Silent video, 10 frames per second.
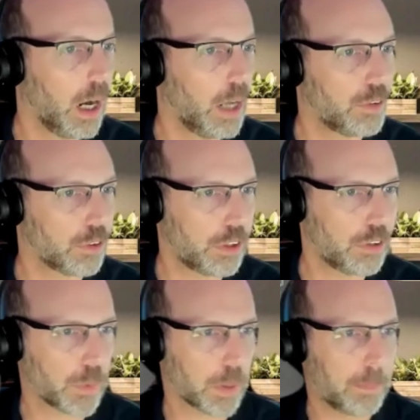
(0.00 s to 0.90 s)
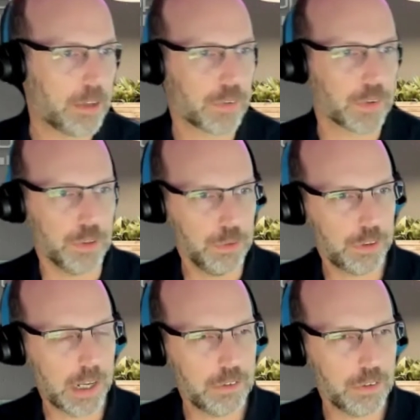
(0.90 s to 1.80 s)
Does this work best for new
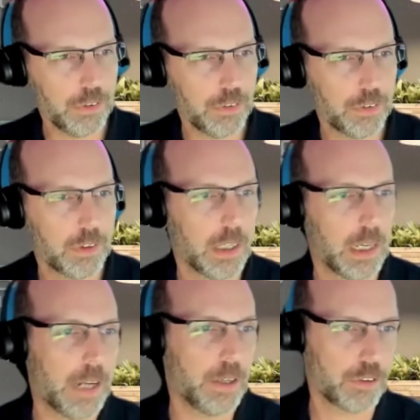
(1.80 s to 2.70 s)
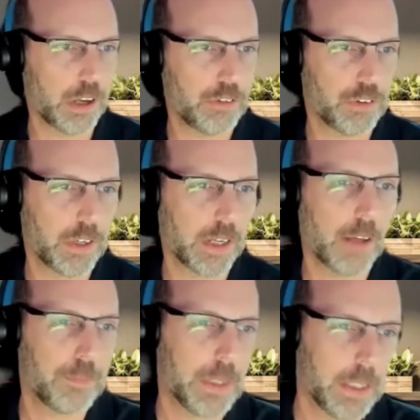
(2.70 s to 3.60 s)
sessions and not sessions that
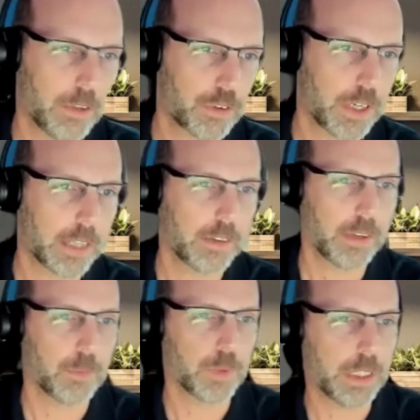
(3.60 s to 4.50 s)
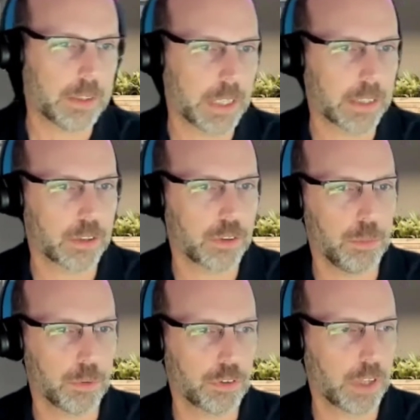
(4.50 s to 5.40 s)
have been disconnected and reconnected
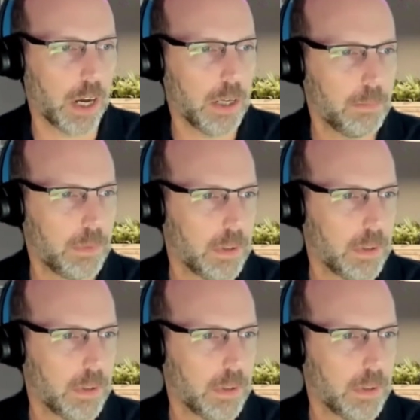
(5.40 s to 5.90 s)
numerous times?